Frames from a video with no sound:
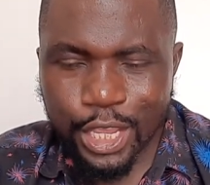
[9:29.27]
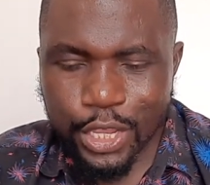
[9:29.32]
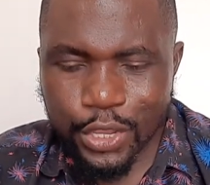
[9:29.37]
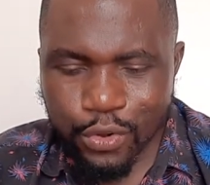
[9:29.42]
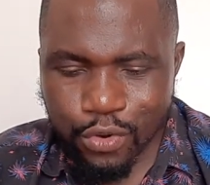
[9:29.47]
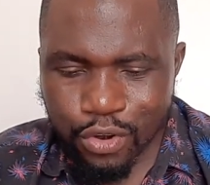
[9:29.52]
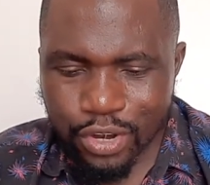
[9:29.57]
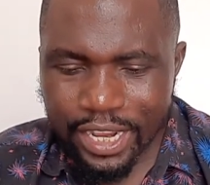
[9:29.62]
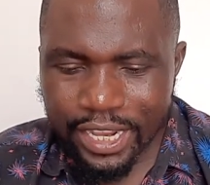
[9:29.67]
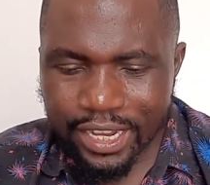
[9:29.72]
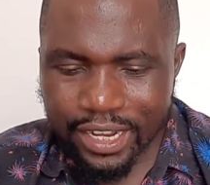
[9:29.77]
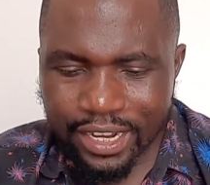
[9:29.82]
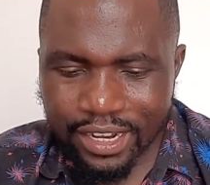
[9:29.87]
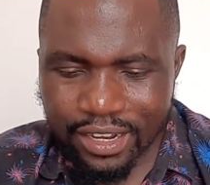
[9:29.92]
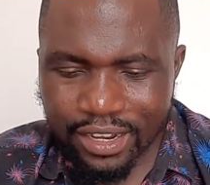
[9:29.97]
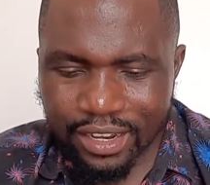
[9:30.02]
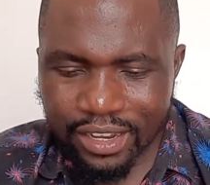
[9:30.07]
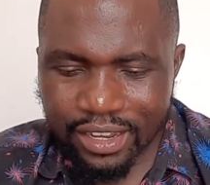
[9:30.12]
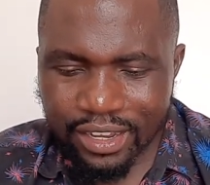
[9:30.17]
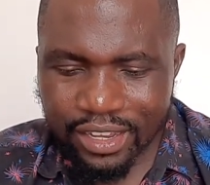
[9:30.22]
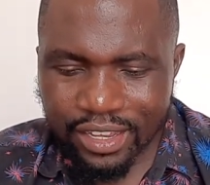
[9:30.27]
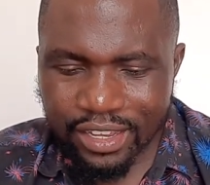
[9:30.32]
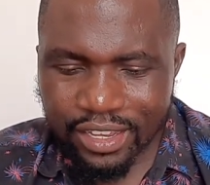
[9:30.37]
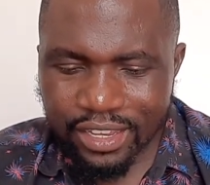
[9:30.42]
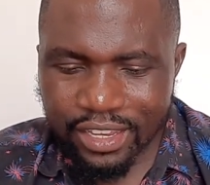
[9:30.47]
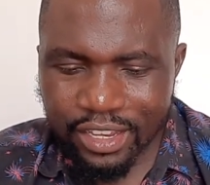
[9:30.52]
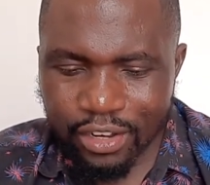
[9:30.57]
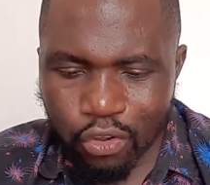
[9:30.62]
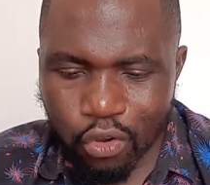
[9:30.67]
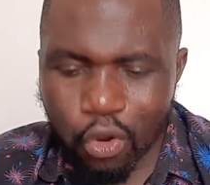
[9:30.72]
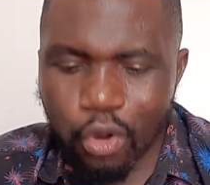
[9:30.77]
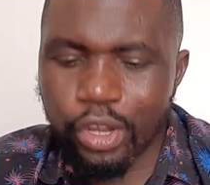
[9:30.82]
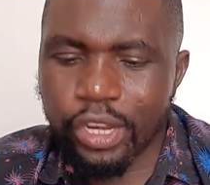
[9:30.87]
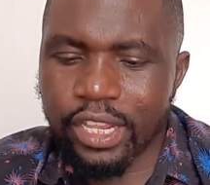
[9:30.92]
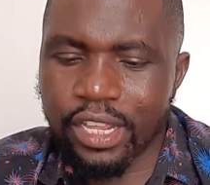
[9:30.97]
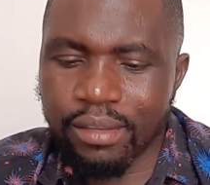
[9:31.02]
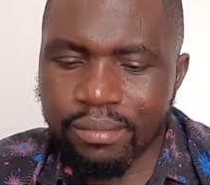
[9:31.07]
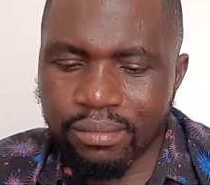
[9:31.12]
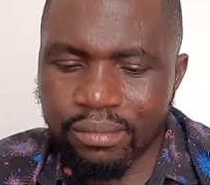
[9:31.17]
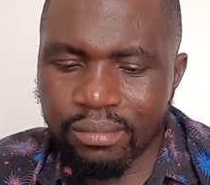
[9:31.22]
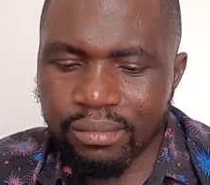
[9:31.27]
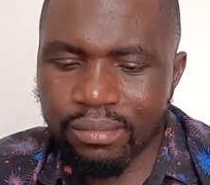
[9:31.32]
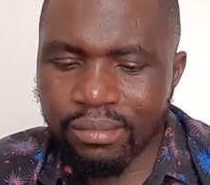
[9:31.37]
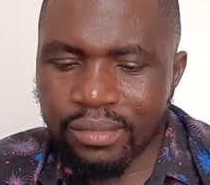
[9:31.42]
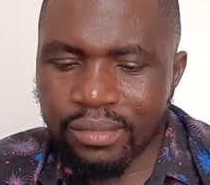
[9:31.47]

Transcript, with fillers: You know, like in O D M,